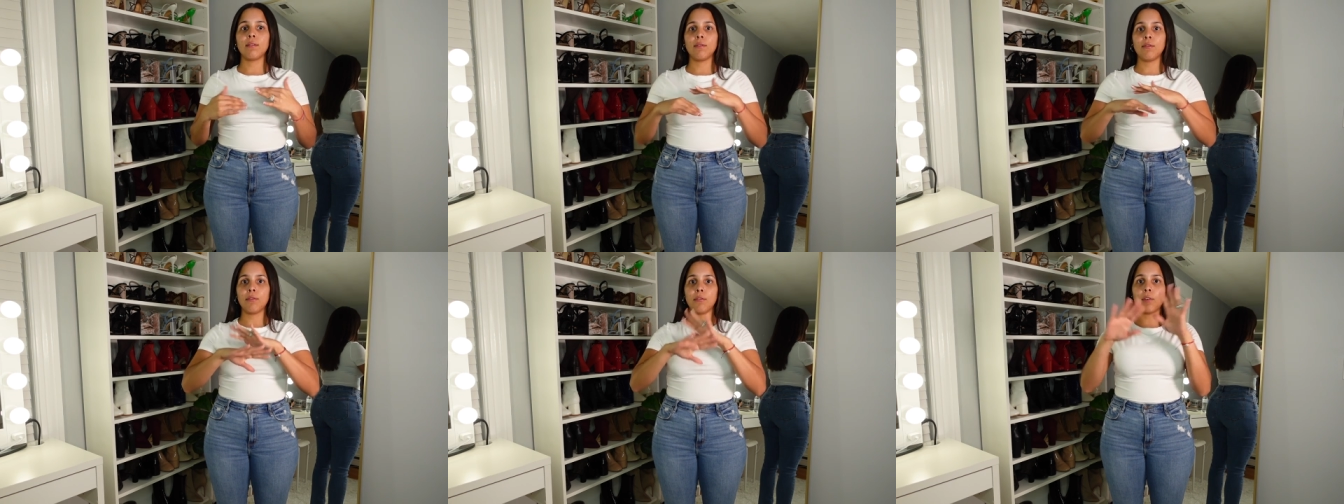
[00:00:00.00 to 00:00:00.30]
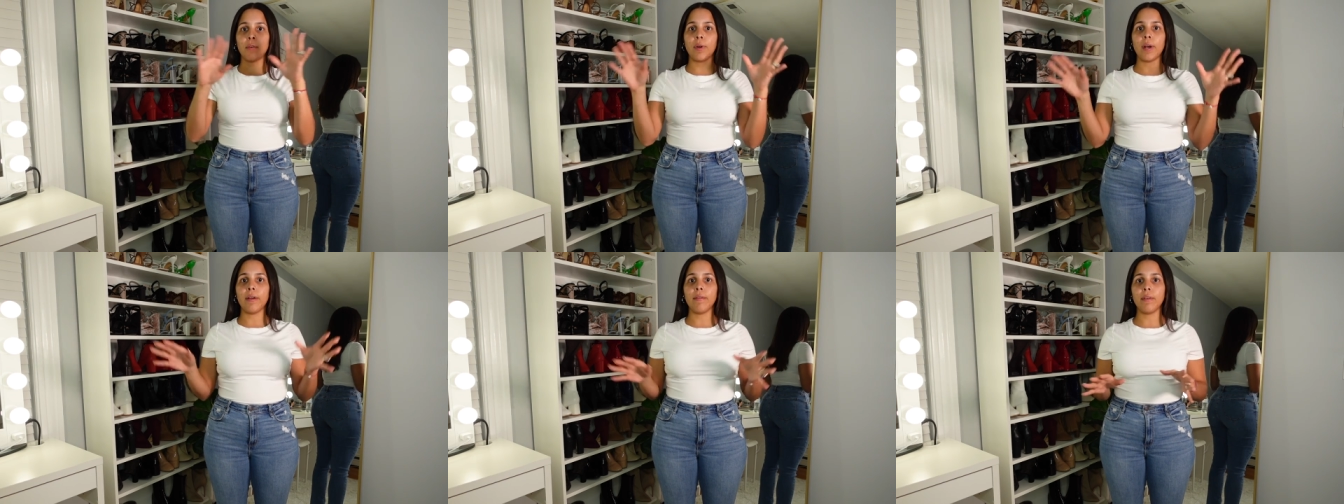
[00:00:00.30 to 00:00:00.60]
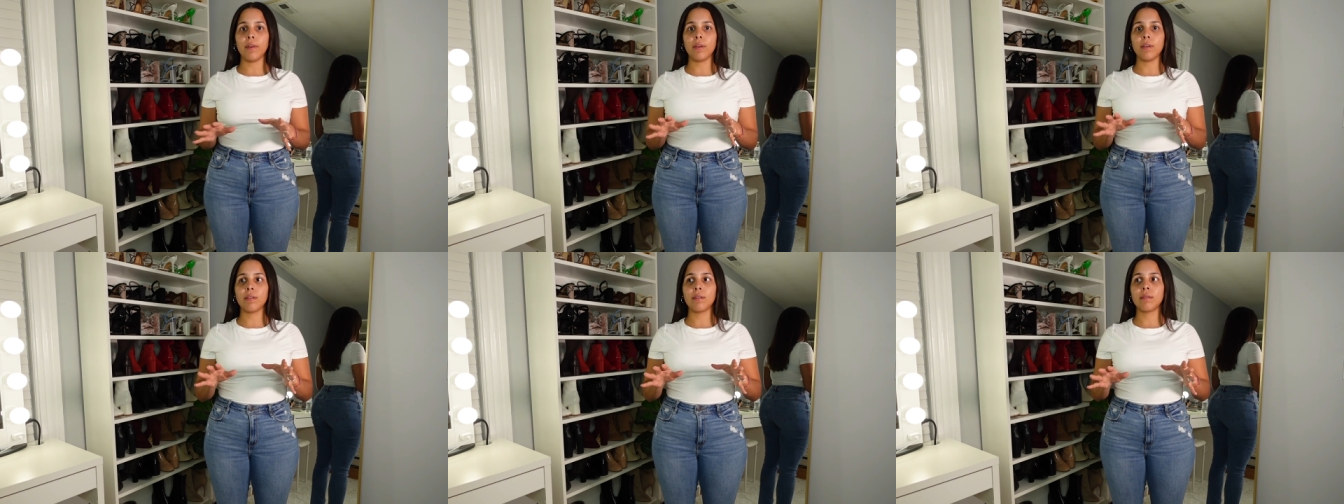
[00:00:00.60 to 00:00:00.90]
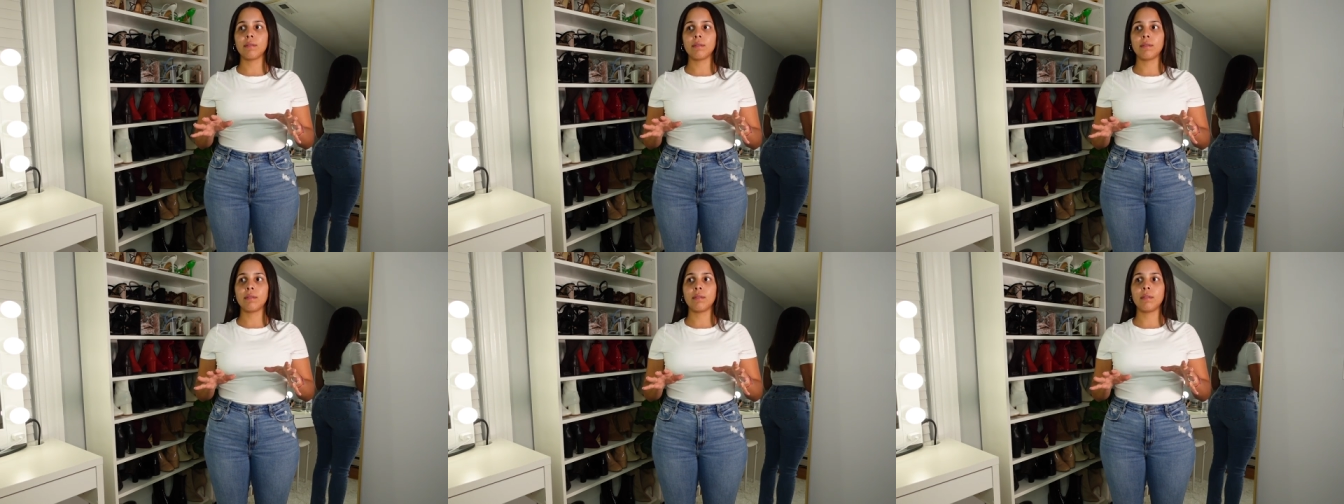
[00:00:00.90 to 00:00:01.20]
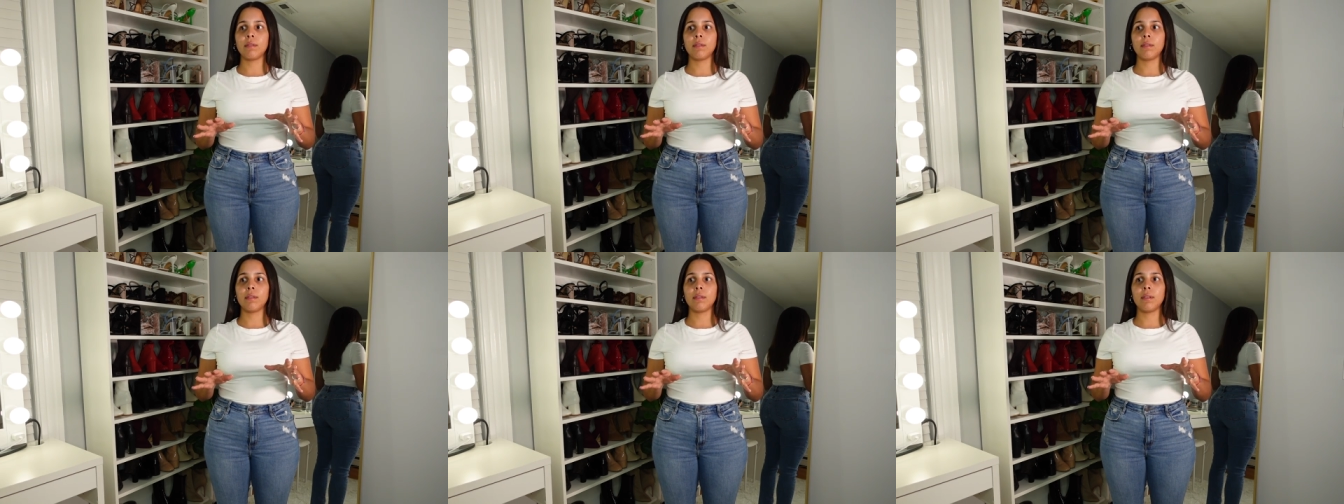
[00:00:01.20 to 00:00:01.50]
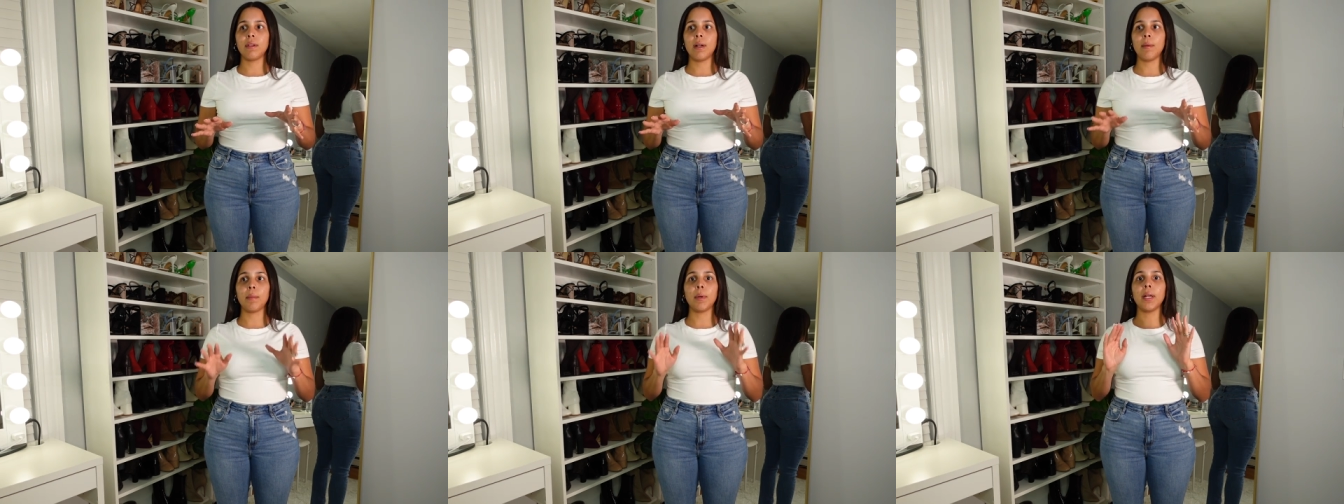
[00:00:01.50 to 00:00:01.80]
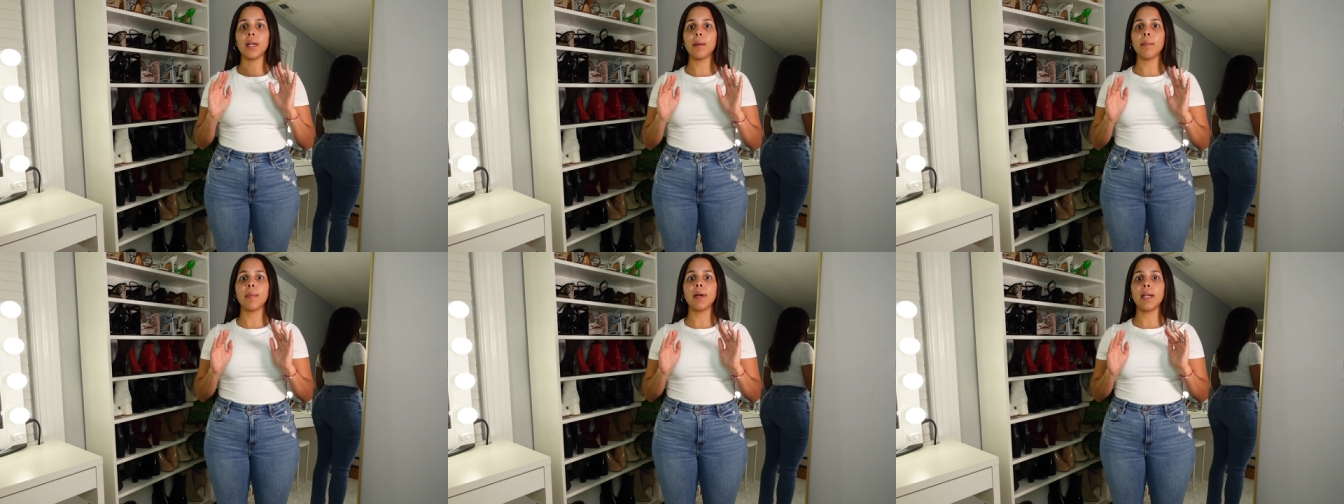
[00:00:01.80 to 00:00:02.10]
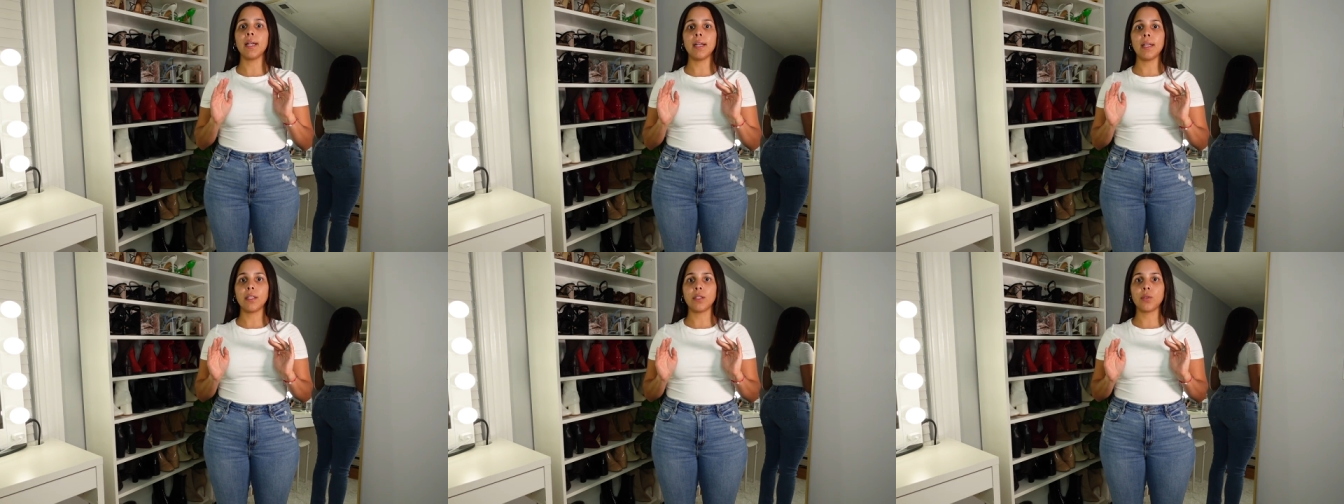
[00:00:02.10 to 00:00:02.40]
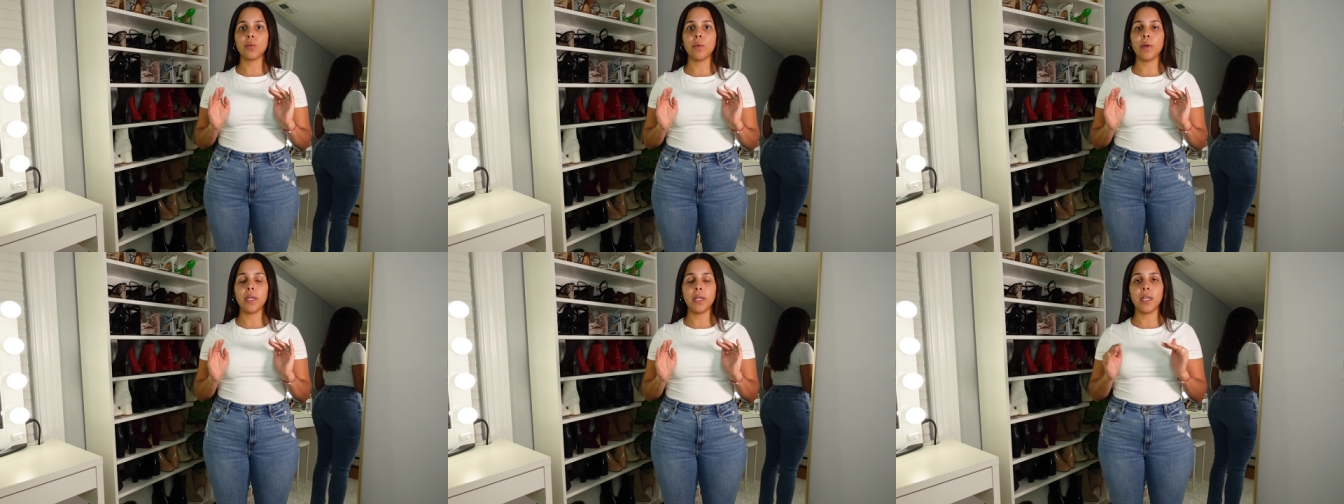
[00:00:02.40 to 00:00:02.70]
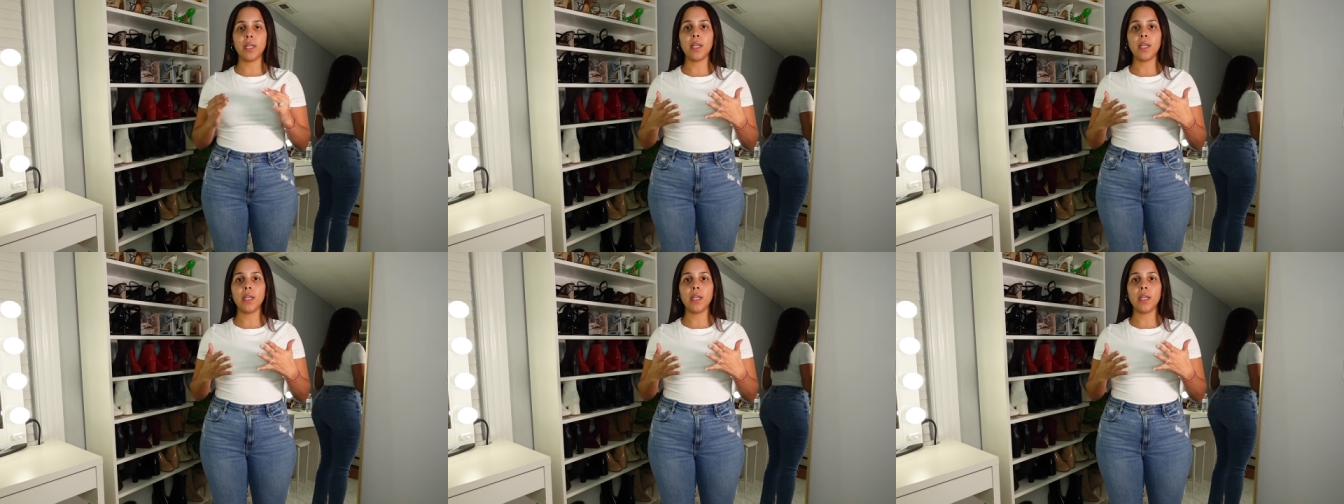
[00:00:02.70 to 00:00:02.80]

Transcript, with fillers: forever. I'm gonna buy like 20.